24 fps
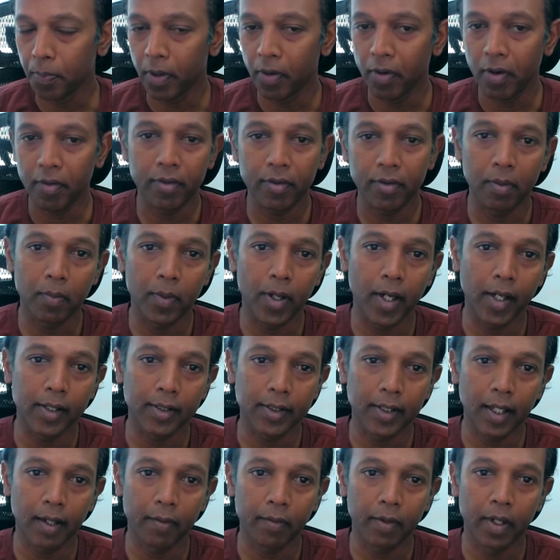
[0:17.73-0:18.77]
powerful
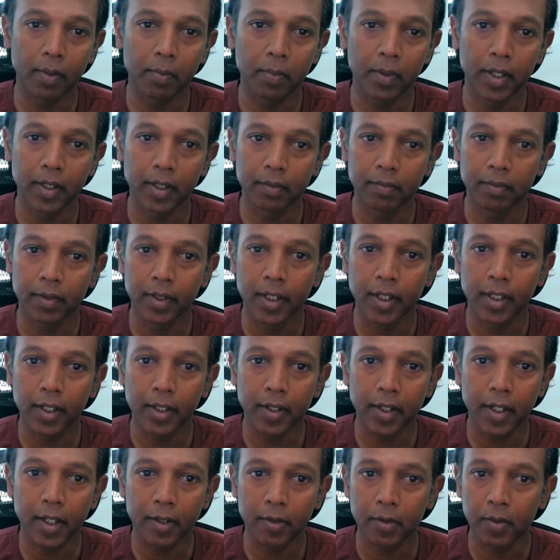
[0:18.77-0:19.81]
models are available in the world.
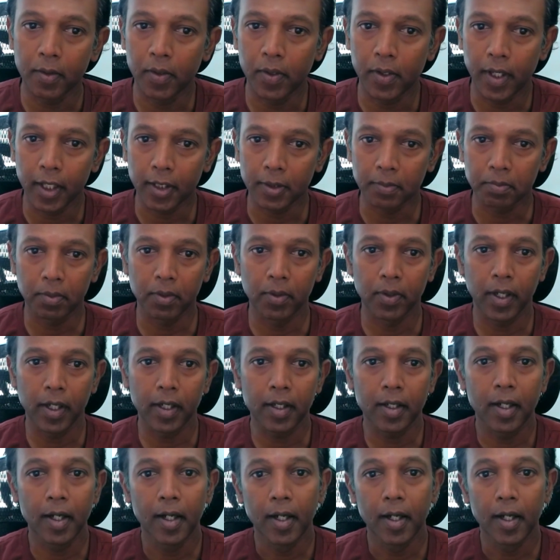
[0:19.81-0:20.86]
You can go and explore
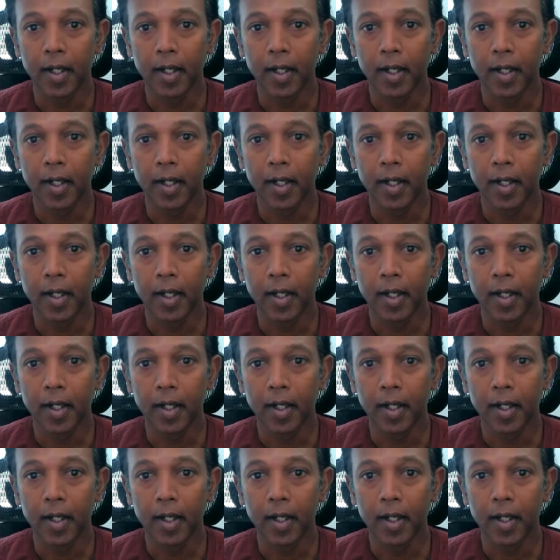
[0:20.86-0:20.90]
it.